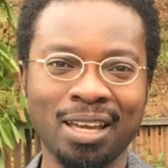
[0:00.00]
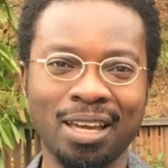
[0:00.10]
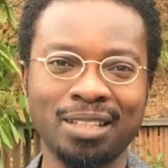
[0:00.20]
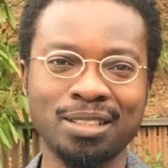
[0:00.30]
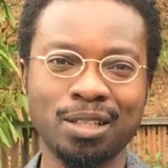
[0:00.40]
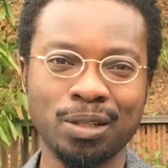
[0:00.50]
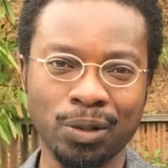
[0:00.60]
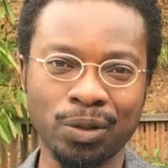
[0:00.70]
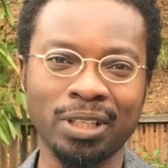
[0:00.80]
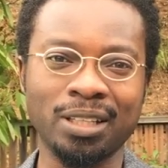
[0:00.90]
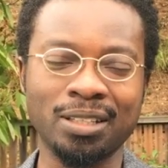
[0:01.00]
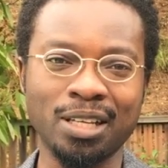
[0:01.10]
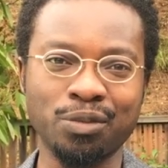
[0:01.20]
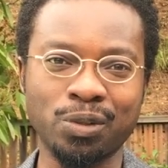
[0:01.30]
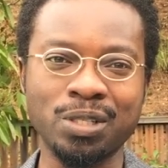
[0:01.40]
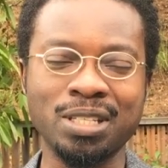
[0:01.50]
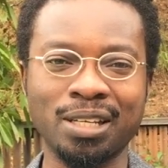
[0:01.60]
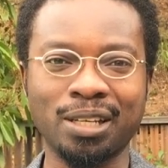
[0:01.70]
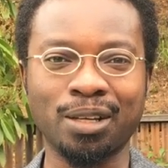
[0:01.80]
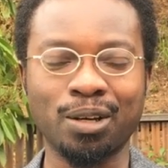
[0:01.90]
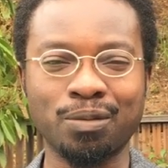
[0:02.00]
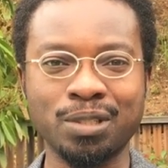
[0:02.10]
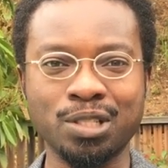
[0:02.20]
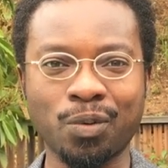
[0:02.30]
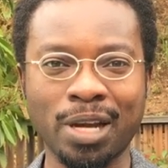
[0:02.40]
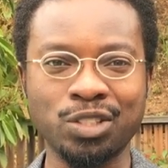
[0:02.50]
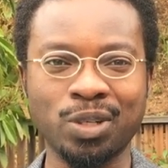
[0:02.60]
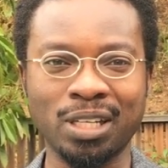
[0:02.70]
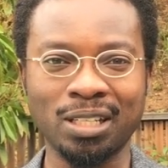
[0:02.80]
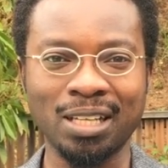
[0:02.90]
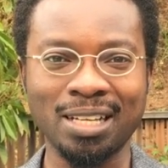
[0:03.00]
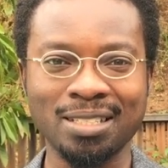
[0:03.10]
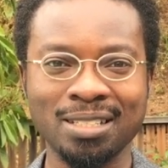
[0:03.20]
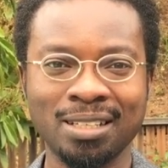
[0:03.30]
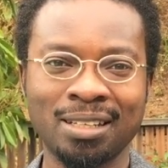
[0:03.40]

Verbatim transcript: and clearly the diversity of this graduating class.